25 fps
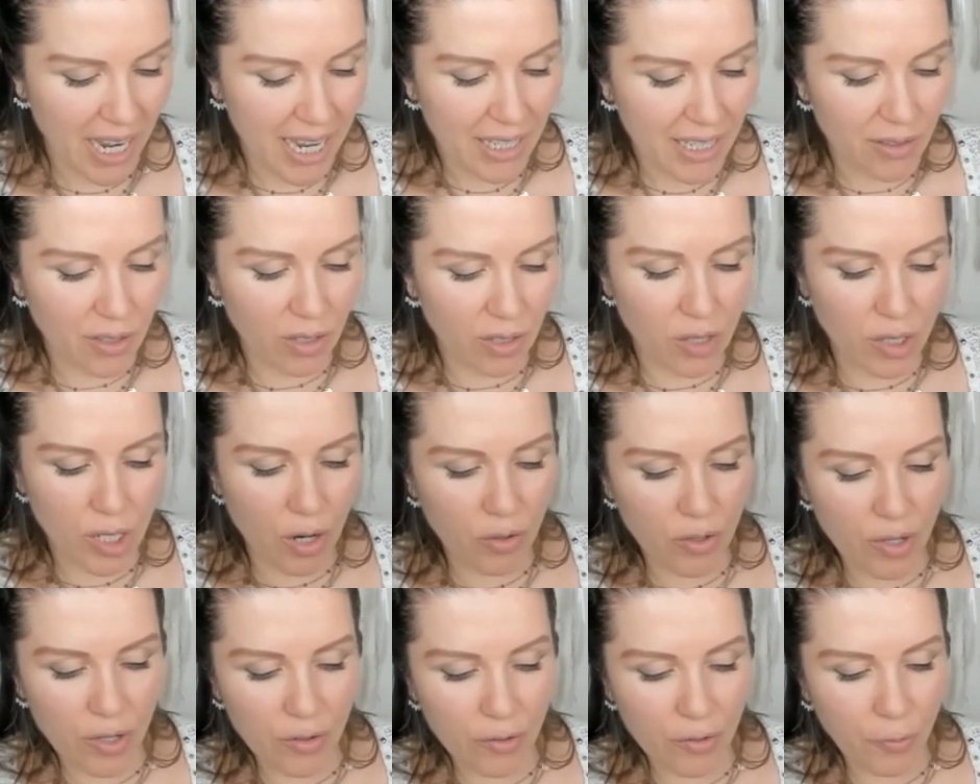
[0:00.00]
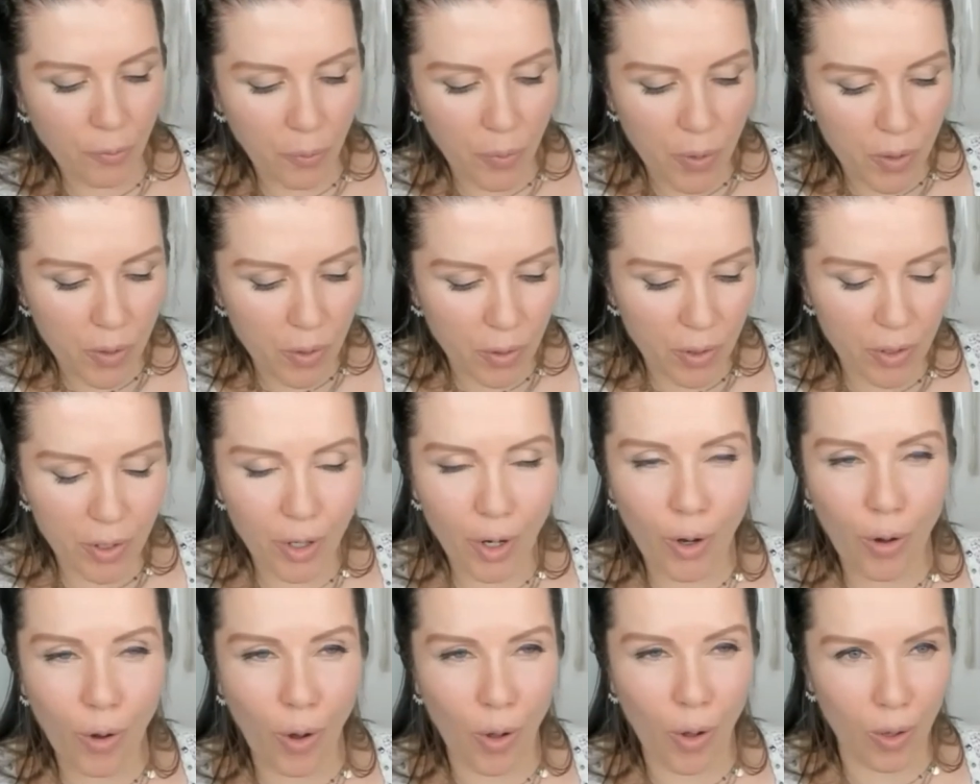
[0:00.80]
The tone of
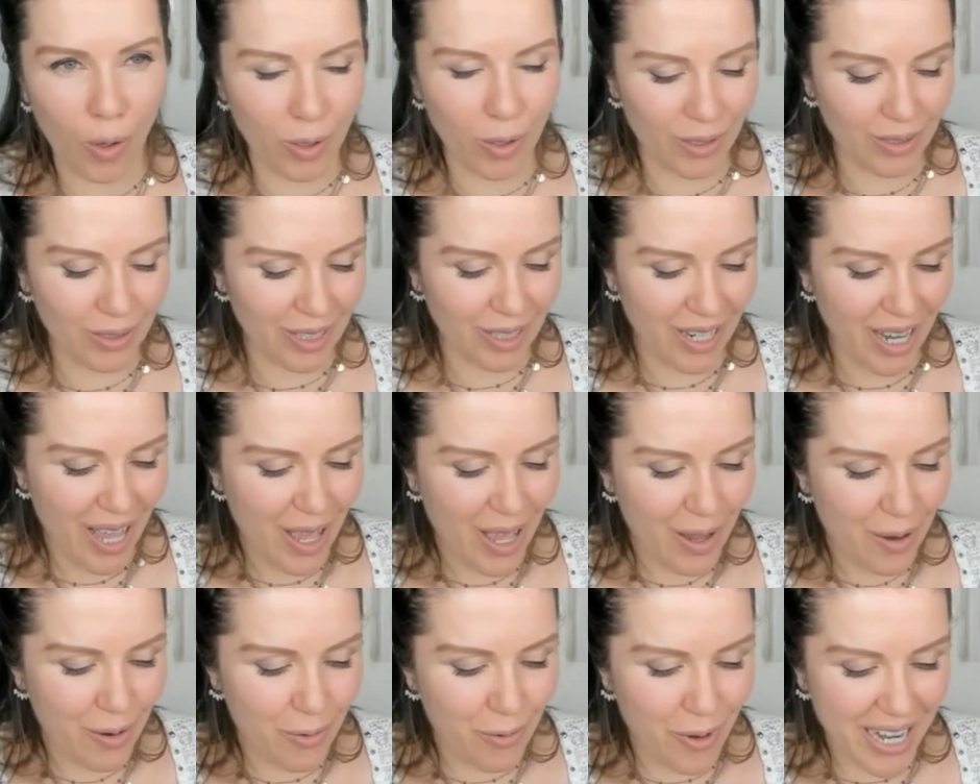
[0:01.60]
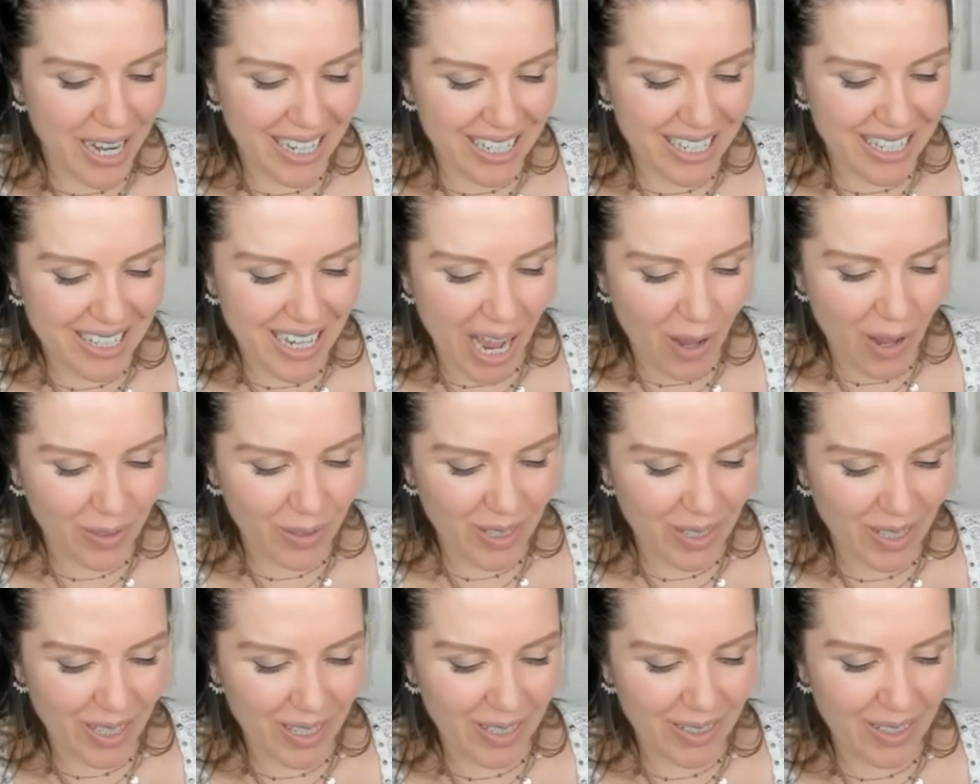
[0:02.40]
pure gold rings
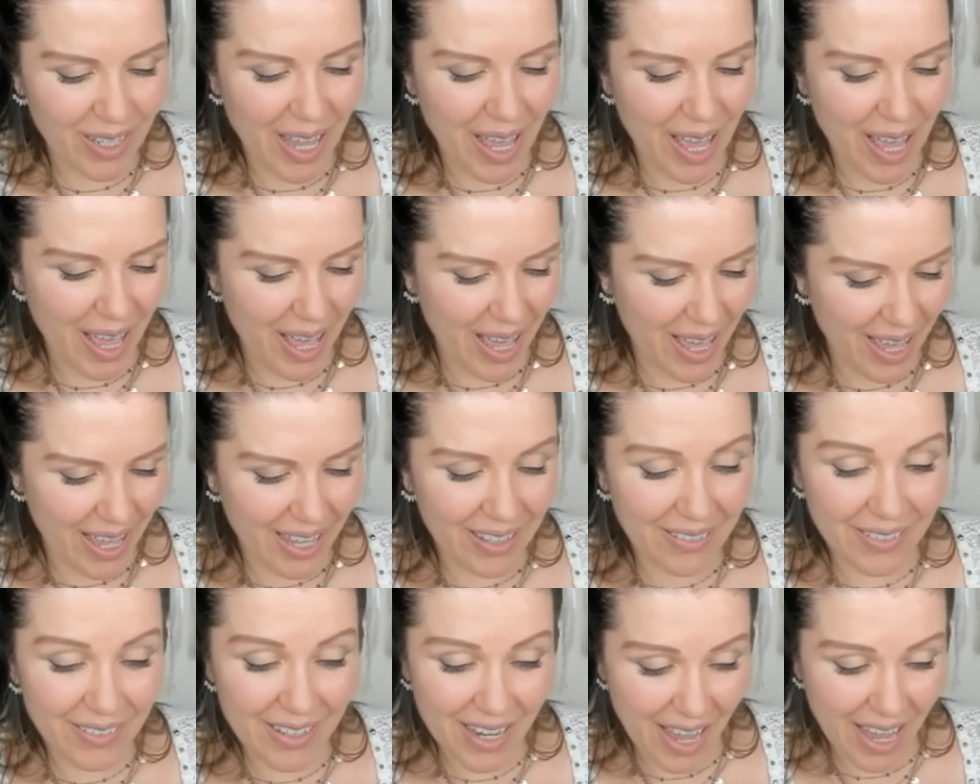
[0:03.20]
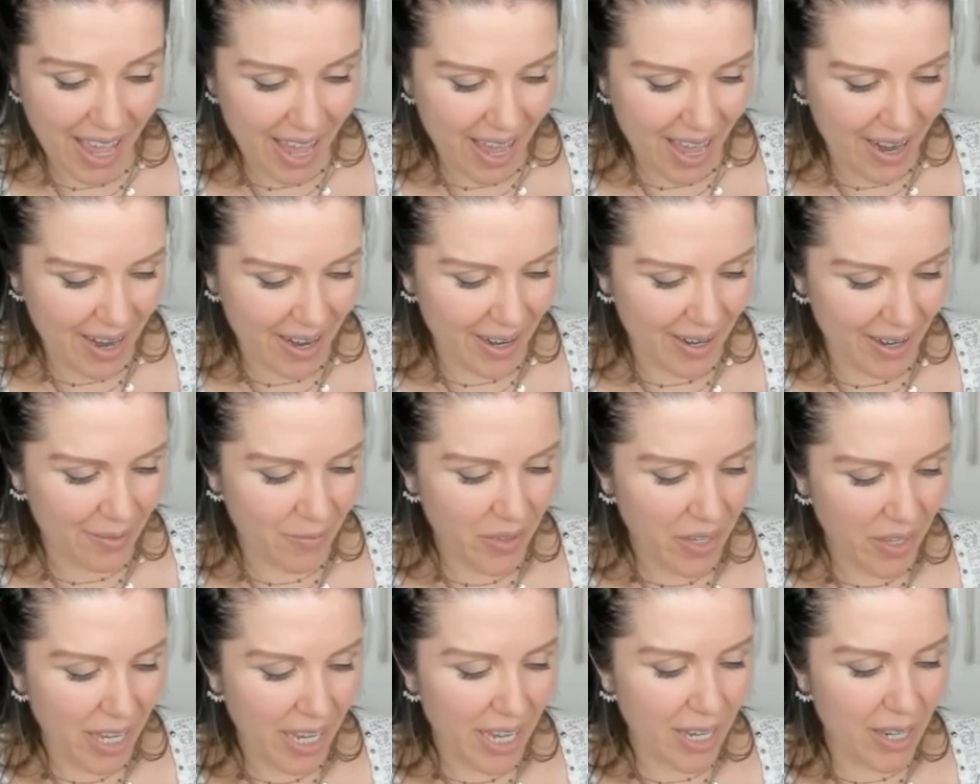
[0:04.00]
out in the air,
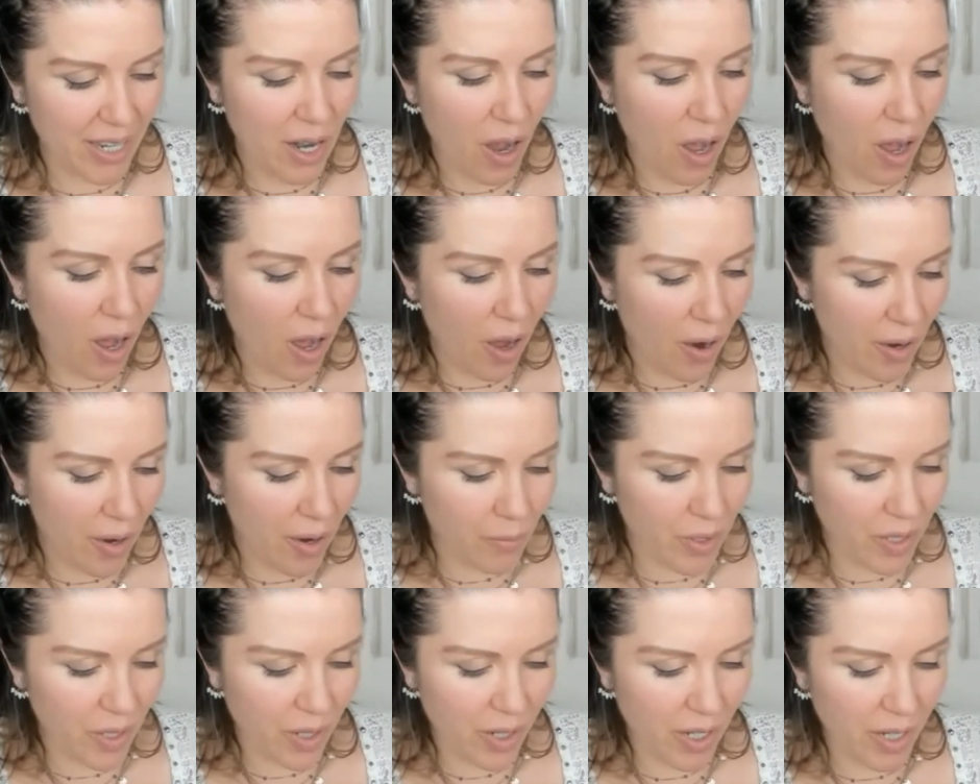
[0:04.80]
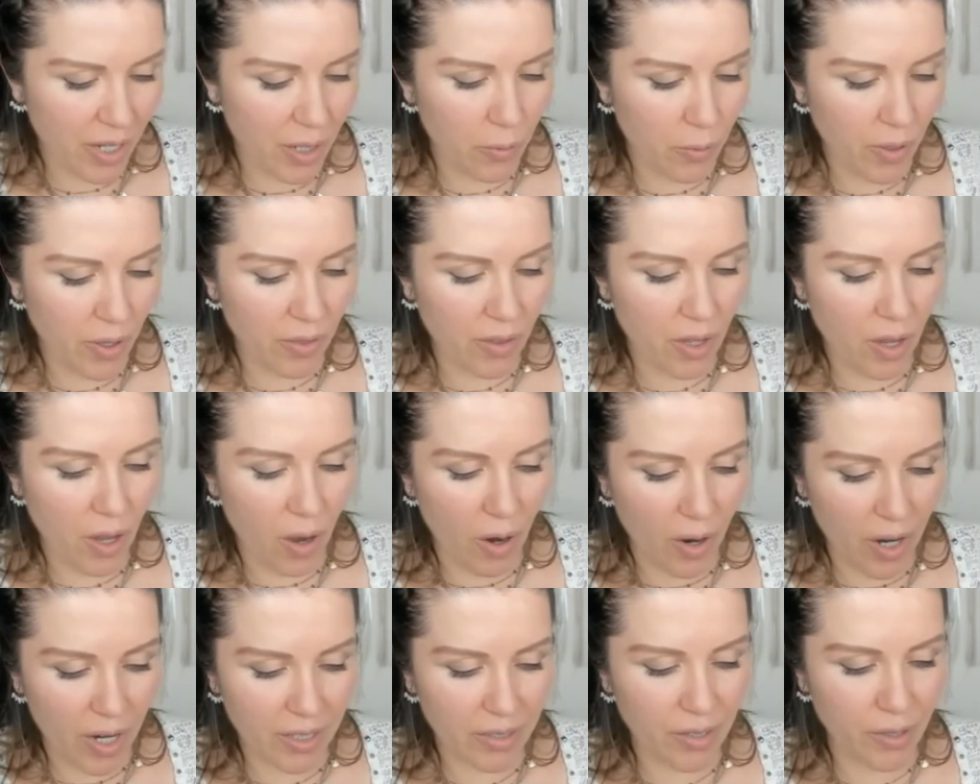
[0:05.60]
in harmony with the
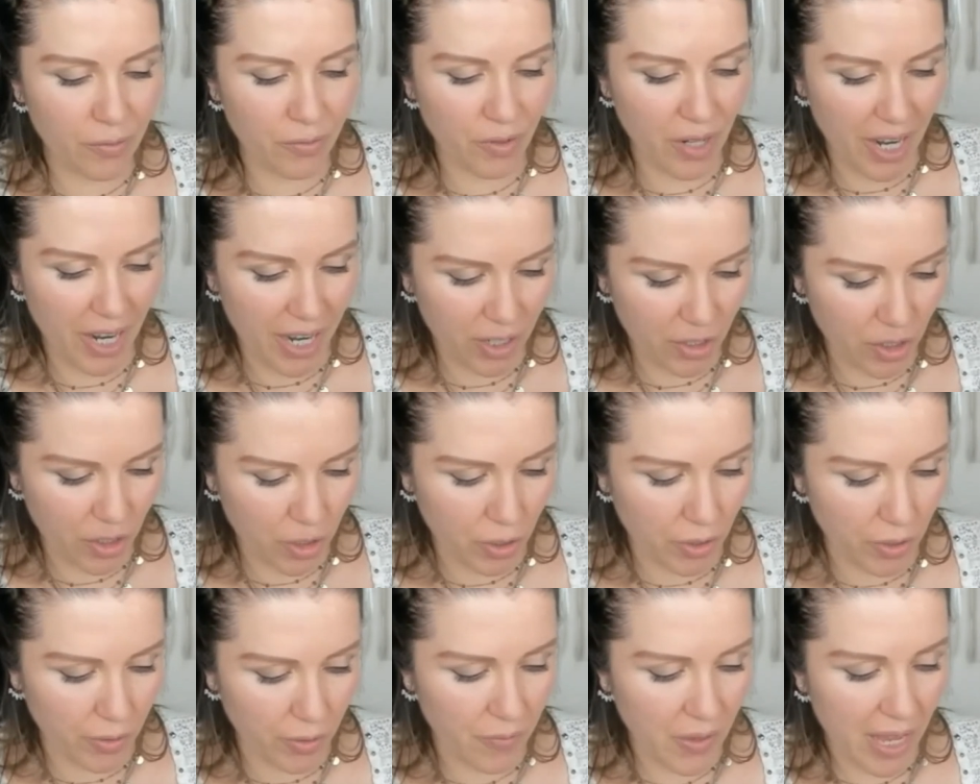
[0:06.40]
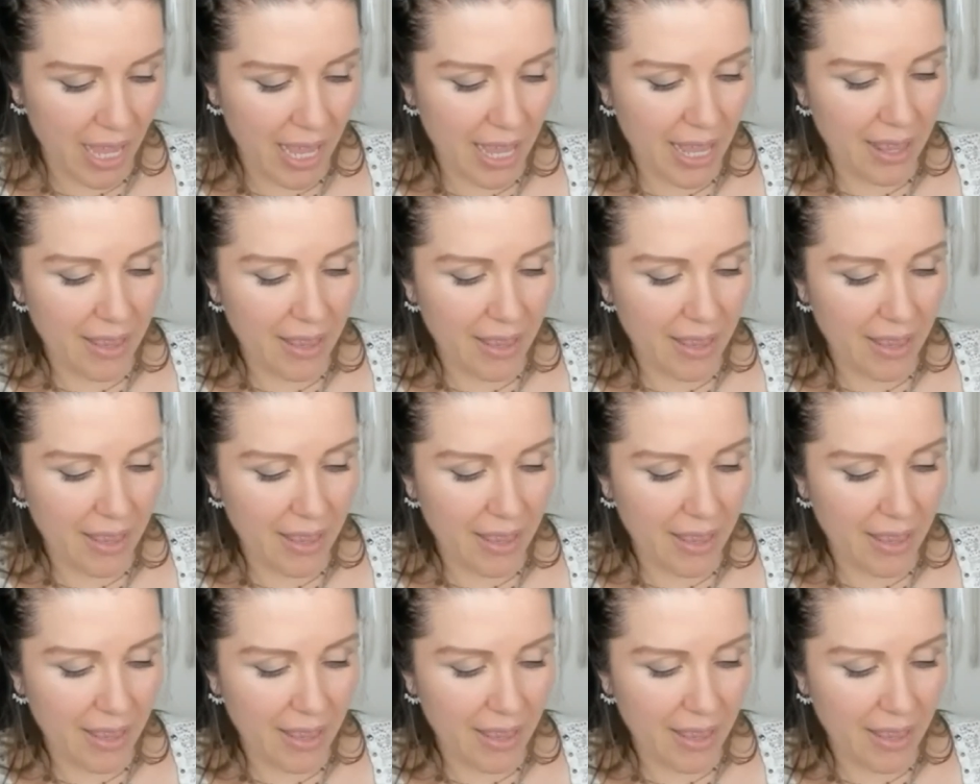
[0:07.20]
art of nature.